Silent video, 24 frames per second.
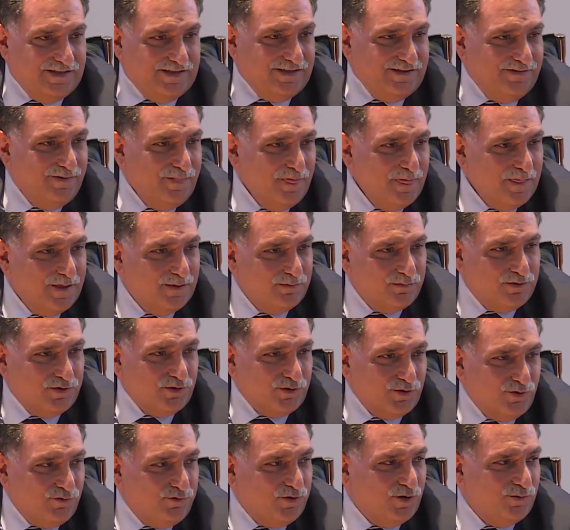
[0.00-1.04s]
I mean,
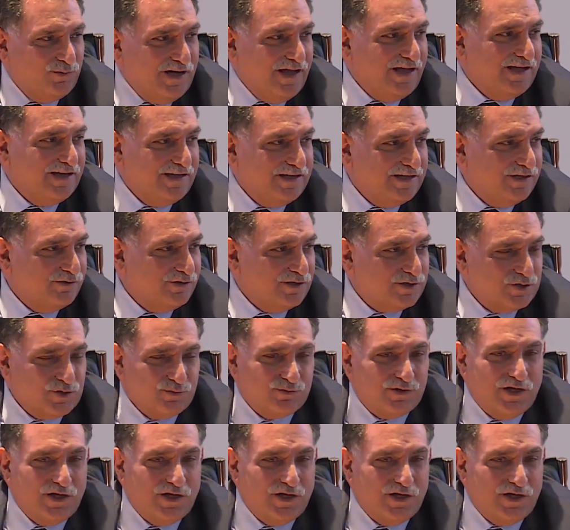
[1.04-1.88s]
let's be realistic.